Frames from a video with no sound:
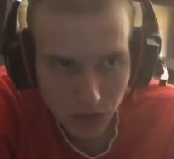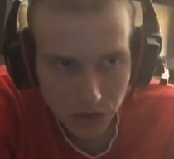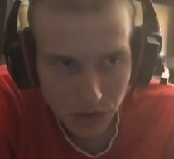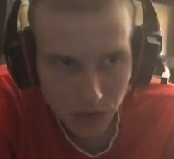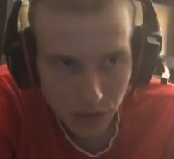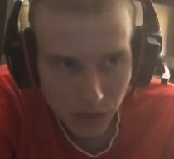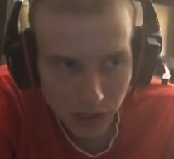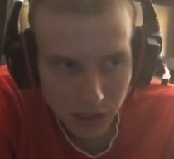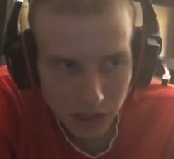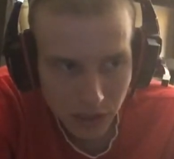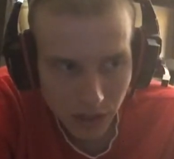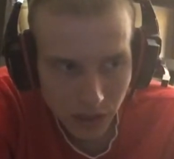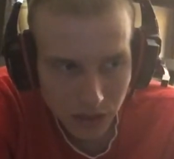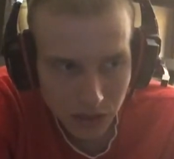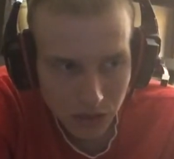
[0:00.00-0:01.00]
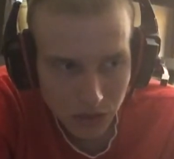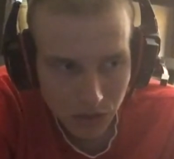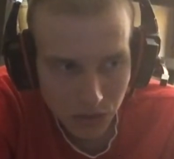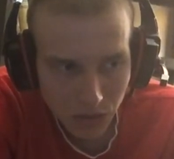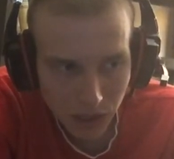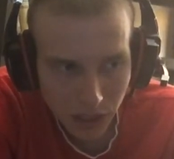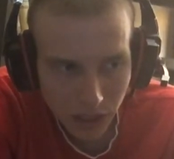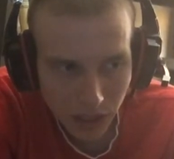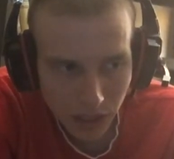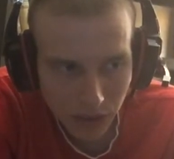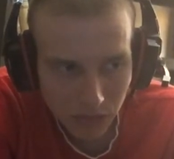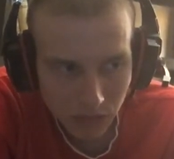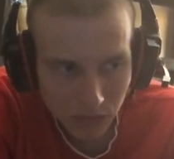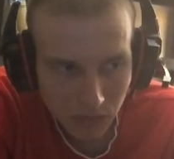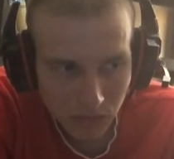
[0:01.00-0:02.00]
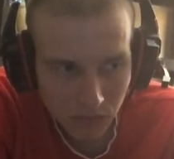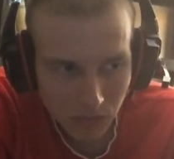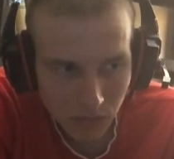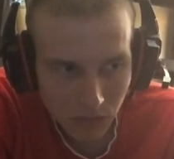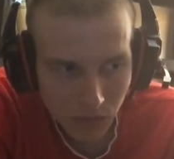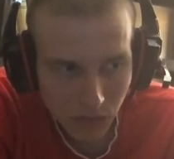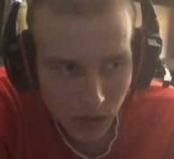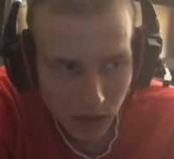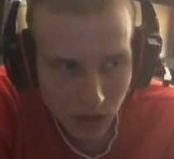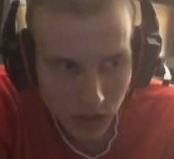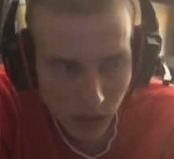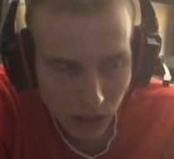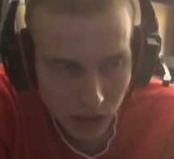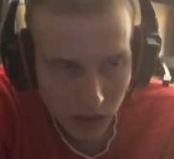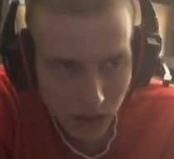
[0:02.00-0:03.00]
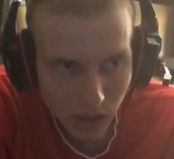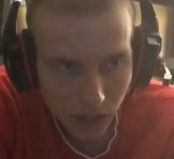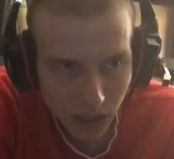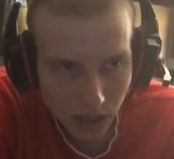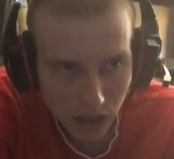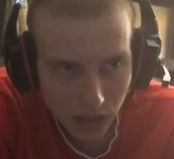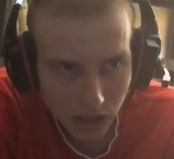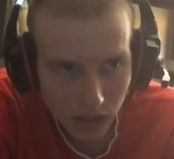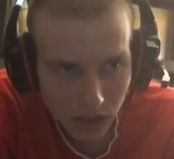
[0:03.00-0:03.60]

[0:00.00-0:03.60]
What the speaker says: So the Red Sox, who again thought they